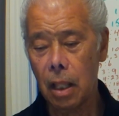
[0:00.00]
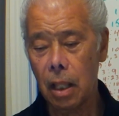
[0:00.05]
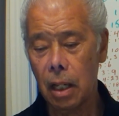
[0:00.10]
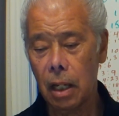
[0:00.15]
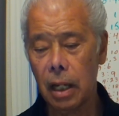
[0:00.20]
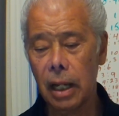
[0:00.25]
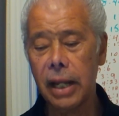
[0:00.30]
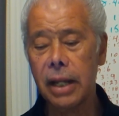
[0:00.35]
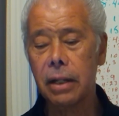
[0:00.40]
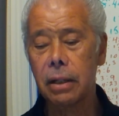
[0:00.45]

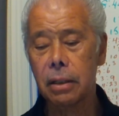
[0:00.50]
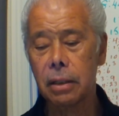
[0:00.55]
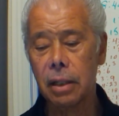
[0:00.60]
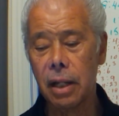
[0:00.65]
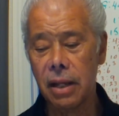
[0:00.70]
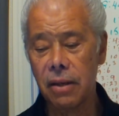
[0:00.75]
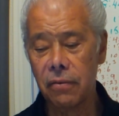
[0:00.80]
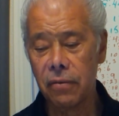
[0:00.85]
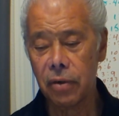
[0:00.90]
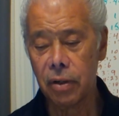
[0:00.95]
Later,
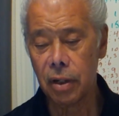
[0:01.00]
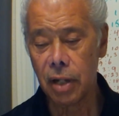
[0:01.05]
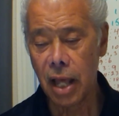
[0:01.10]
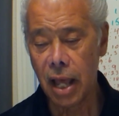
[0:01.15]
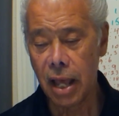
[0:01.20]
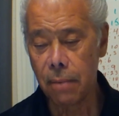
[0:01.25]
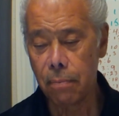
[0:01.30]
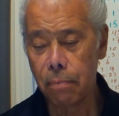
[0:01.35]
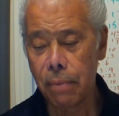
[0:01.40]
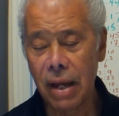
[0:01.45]
even
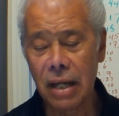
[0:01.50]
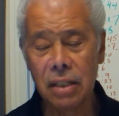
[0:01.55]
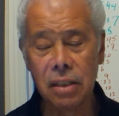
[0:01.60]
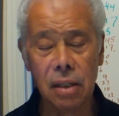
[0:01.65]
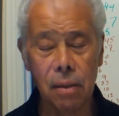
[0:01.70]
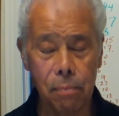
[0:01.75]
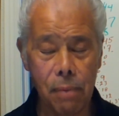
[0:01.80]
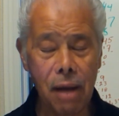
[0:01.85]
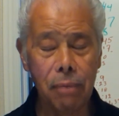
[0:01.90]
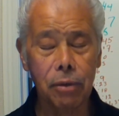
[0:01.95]
a
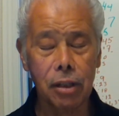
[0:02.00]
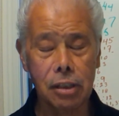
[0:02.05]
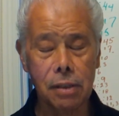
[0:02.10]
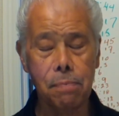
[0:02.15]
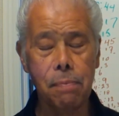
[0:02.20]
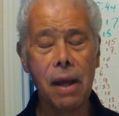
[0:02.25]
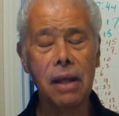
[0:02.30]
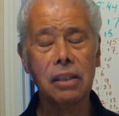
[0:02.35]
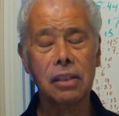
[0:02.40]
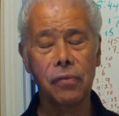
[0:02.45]
Baptist
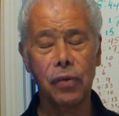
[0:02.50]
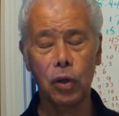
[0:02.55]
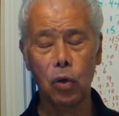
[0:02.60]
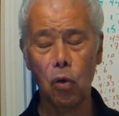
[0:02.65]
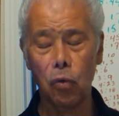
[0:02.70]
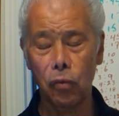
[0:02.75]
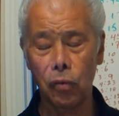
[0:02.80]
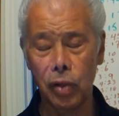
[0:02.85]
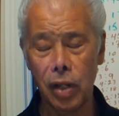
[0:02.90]
pastor went over